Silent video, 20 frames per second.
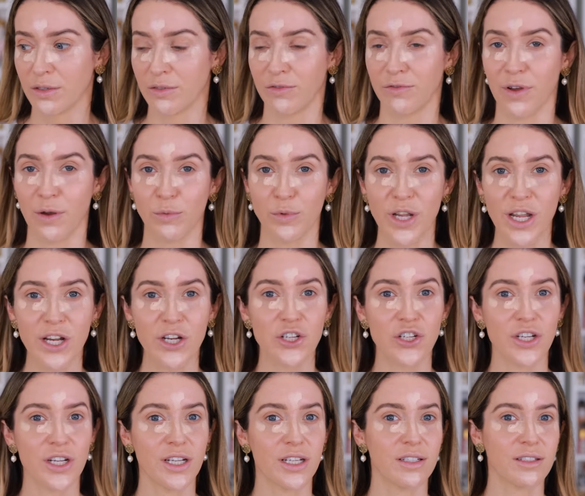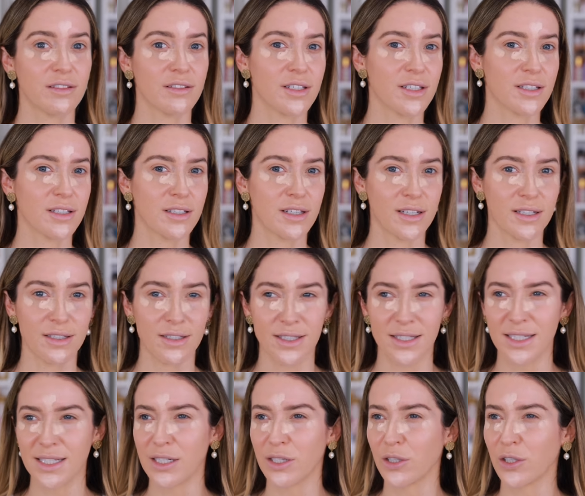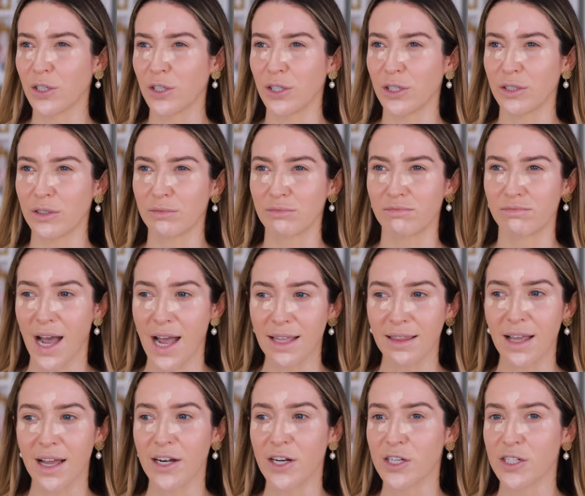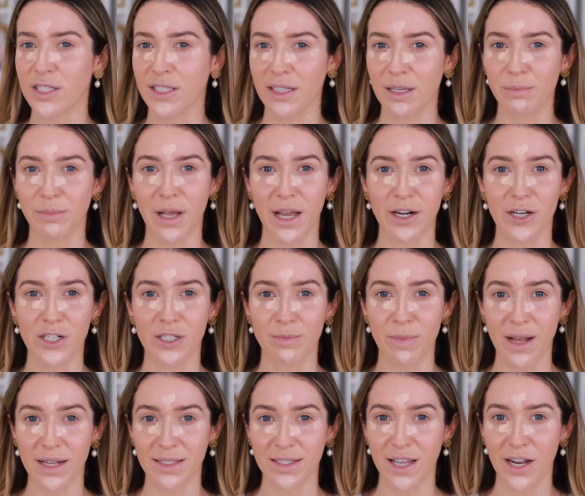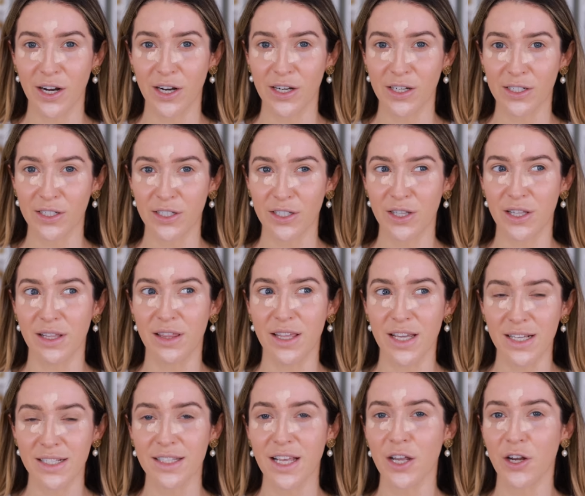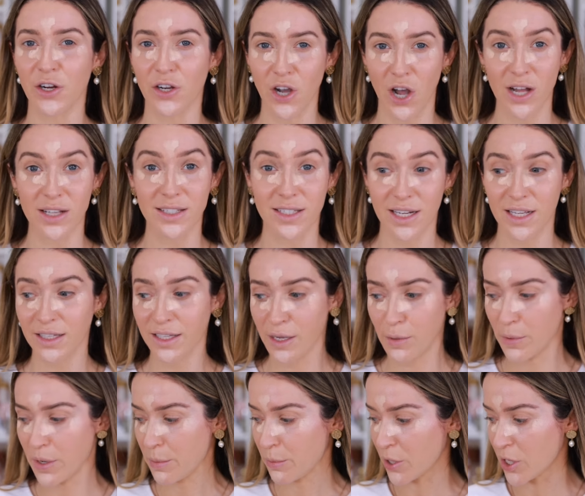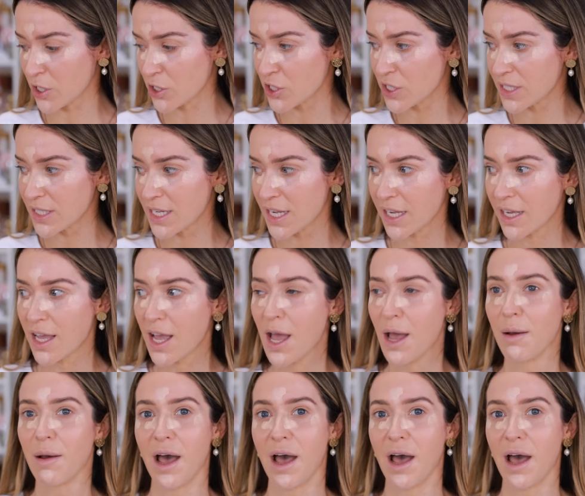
foundations, concealer, eyeliners, lip liners, mascaras, the things that you're constantly repurchasing.